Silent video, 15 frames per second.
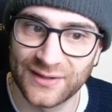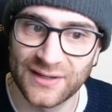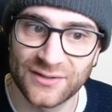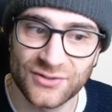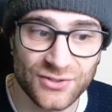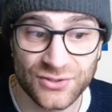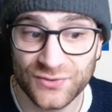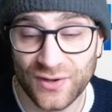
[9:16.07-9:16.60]
And I
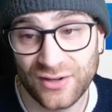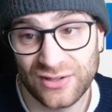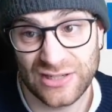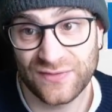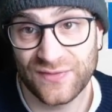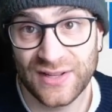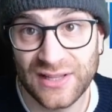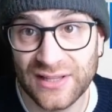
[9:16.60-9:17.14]
just I
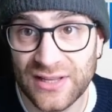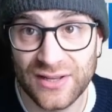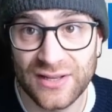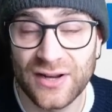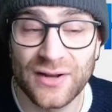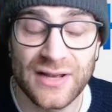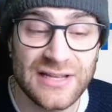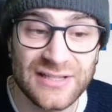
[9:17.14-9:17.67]
just think you
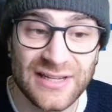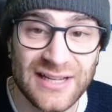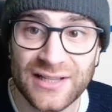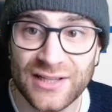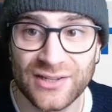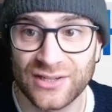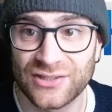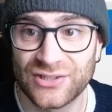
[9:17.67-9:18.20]
know he's an
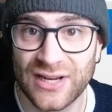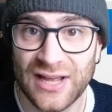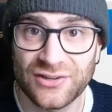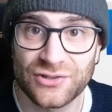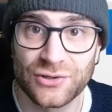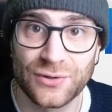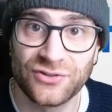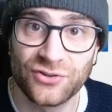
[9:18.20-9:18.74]
England
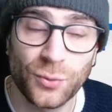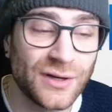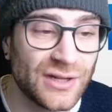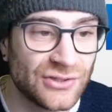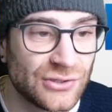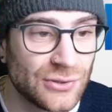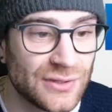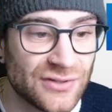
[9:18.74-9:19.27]
international. He's
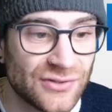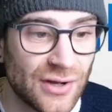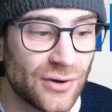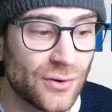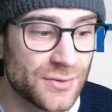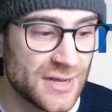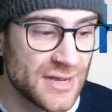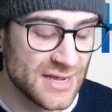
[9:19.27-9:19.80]
22 years
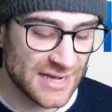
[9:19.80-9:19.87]
old.